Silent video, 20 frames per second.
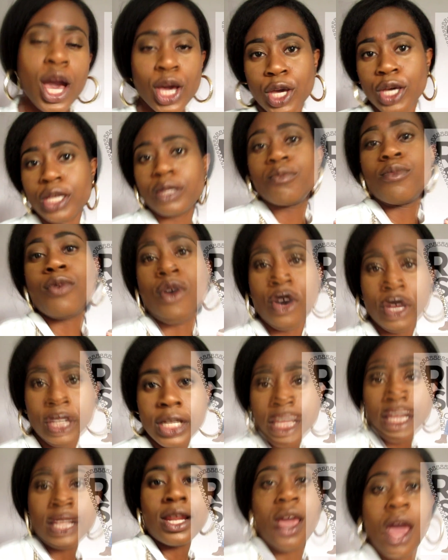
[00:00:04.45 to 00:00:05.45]
Good
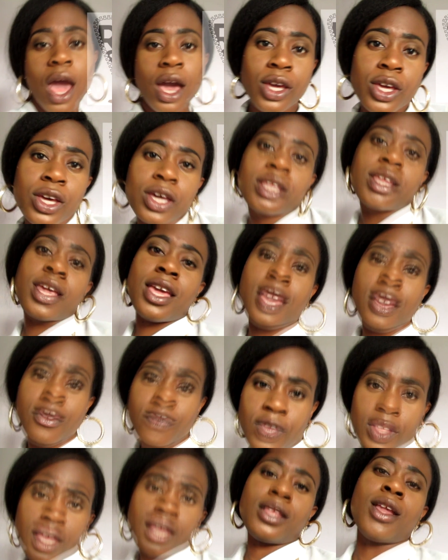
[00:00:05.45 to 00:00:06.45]
morning, good
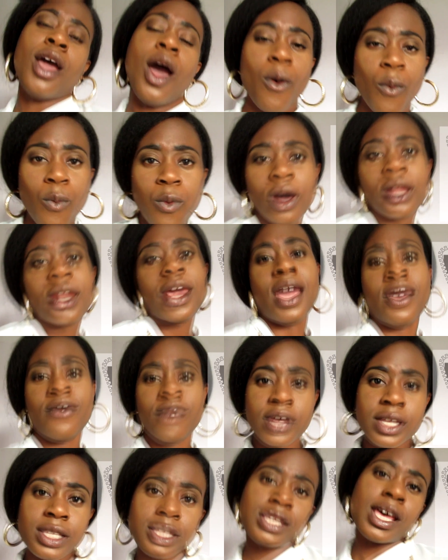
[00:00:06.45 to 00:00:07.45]
evening,
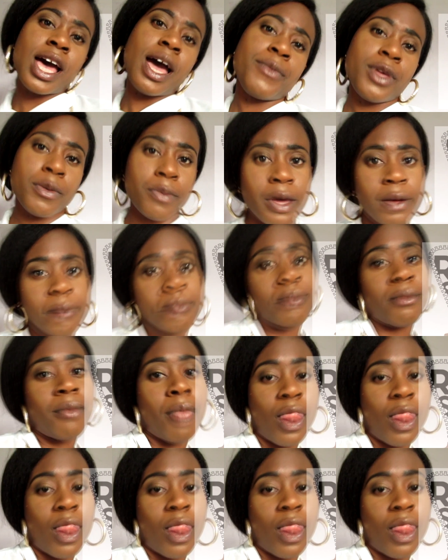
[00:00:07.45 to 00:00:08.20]
whatever time you may be